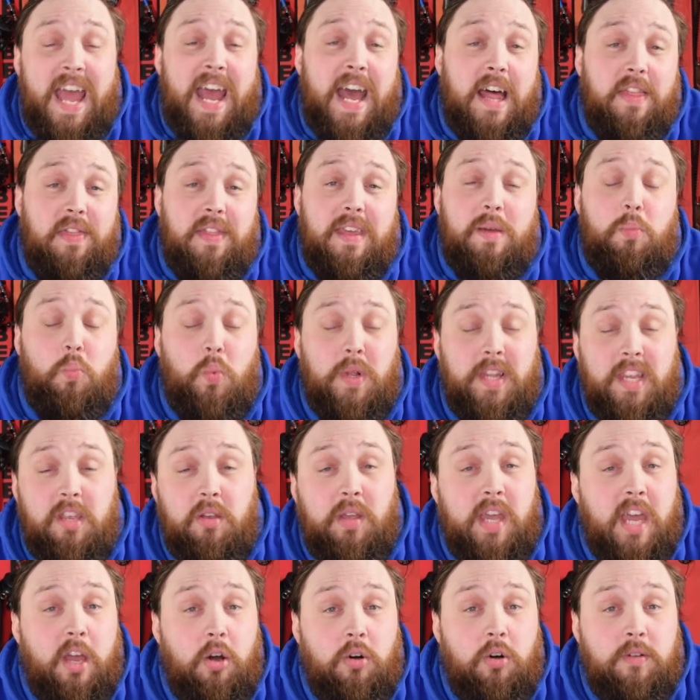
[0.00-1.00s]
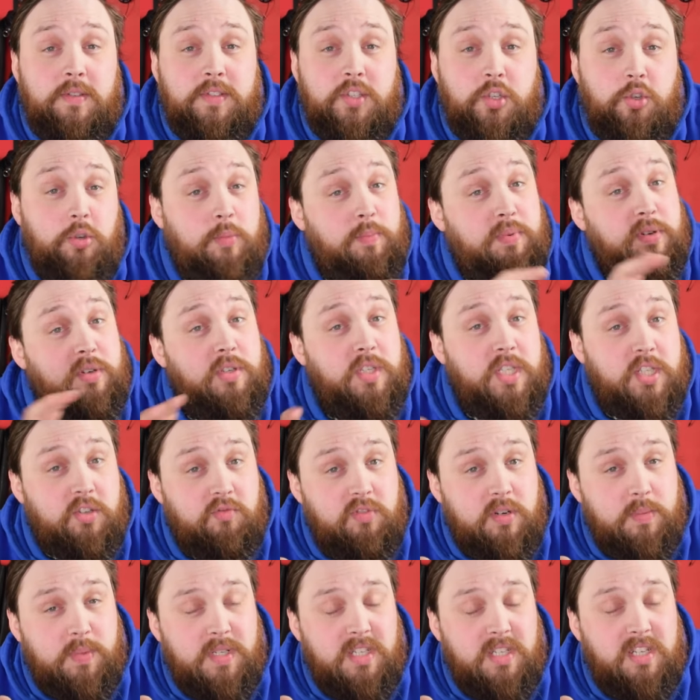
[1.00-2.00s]
And then when you get onto
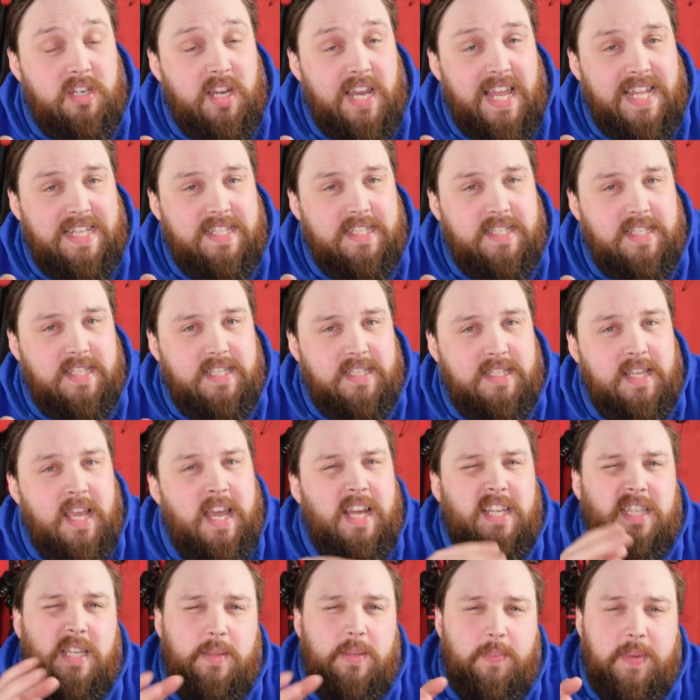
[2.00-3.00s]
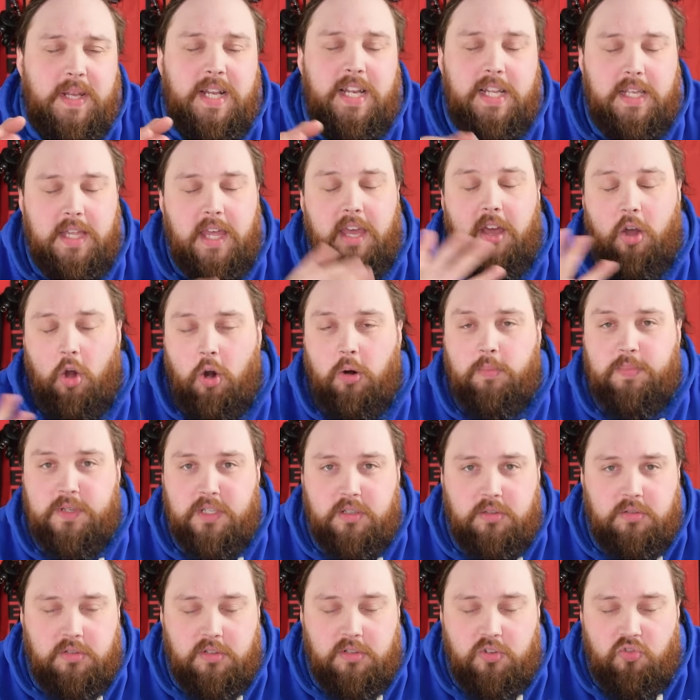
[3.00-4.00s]
prescription lenses, typically they're
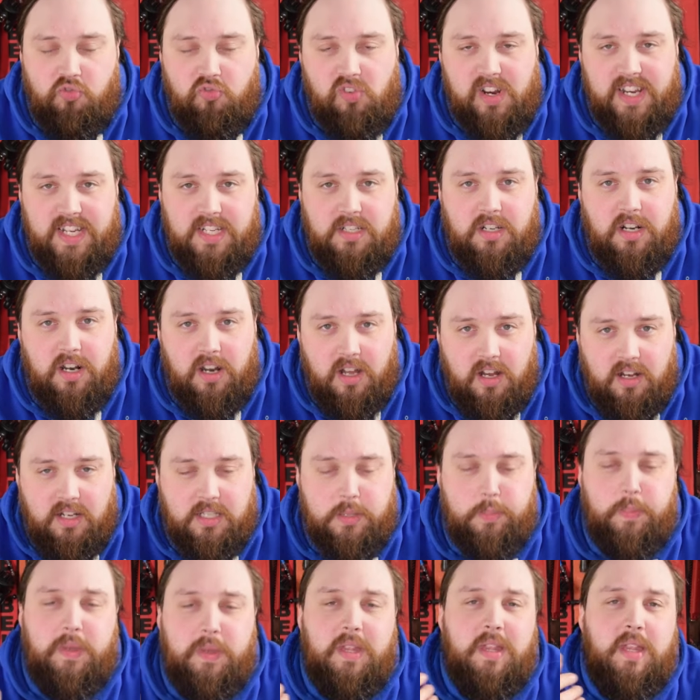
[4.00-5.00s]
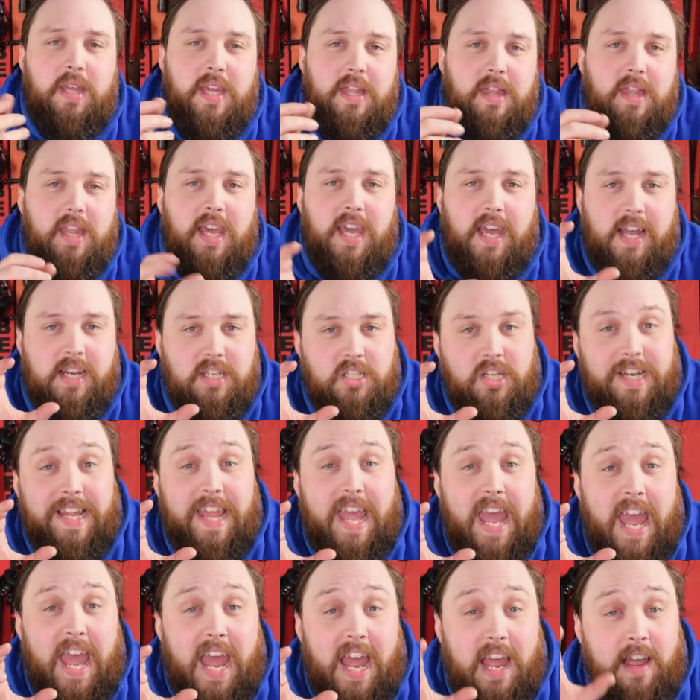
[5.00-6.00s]
optical grade glass, but then they actually
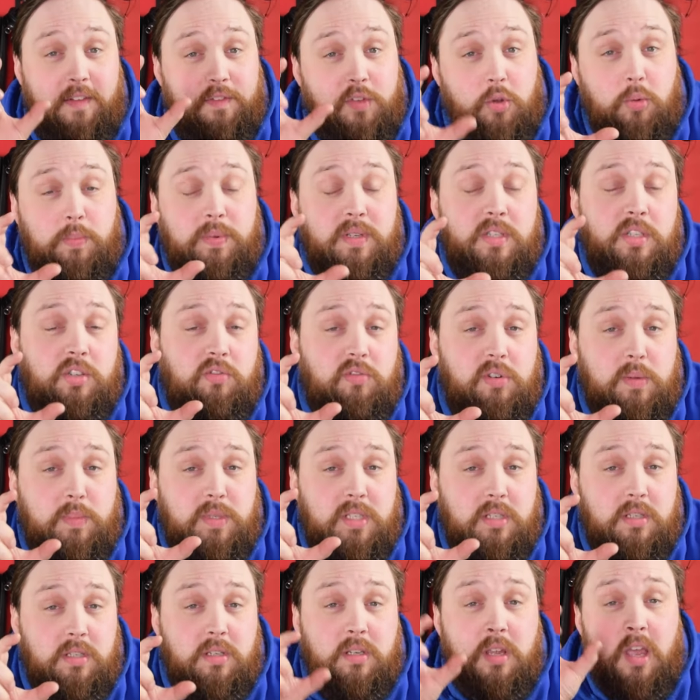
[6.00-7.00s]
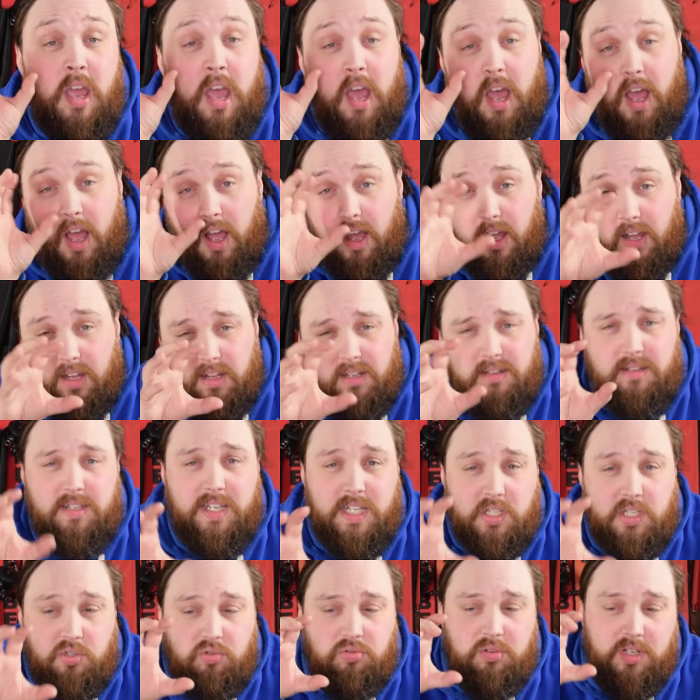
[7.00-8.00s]
have your prescription
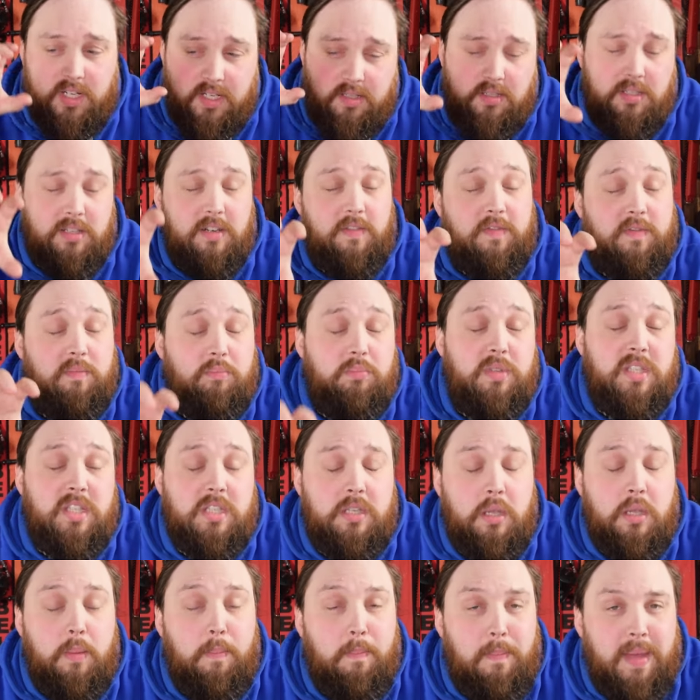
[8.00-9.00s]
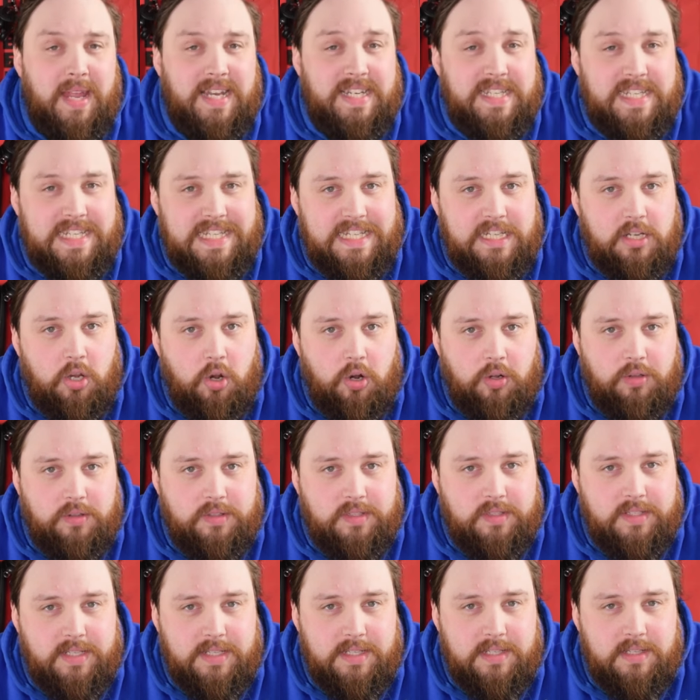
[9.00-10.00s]
literally sort of cemented
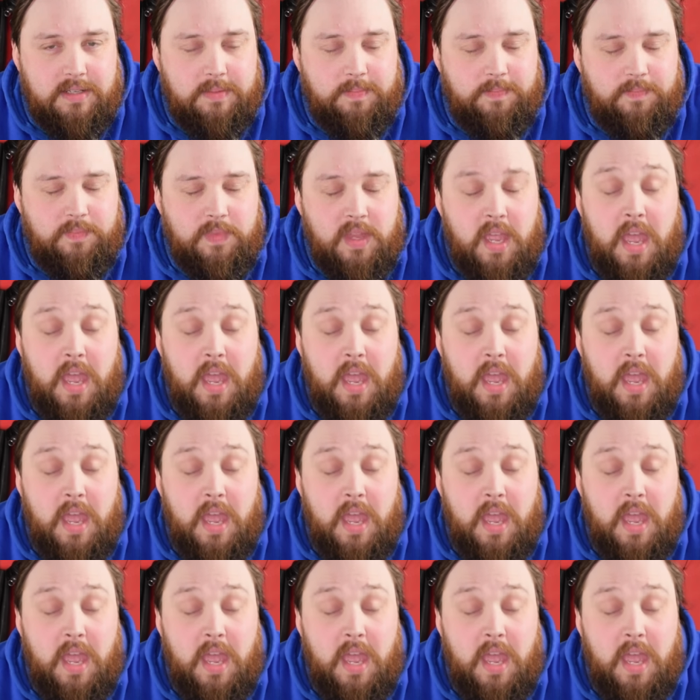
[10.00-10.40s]
onto them.